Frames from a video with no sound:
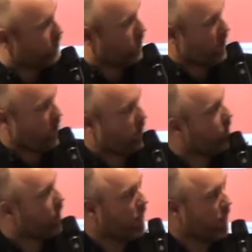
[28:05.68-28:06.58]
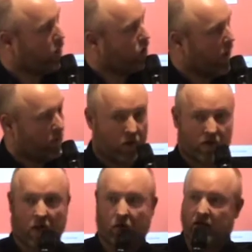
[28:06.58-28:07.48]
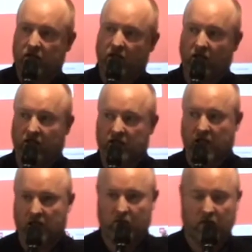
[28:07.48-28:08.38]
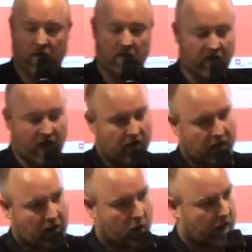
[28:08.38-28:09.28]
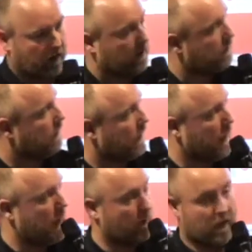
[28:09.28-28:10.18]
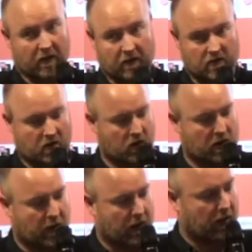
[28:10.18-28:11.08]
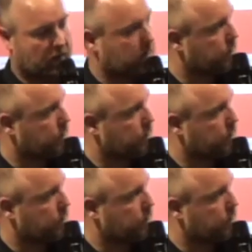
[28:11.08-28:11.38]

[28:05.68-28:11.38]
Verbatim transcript: show you um, chatbots, how actually you can get started with these very, very quickly, um, and it doesn't cost a penny.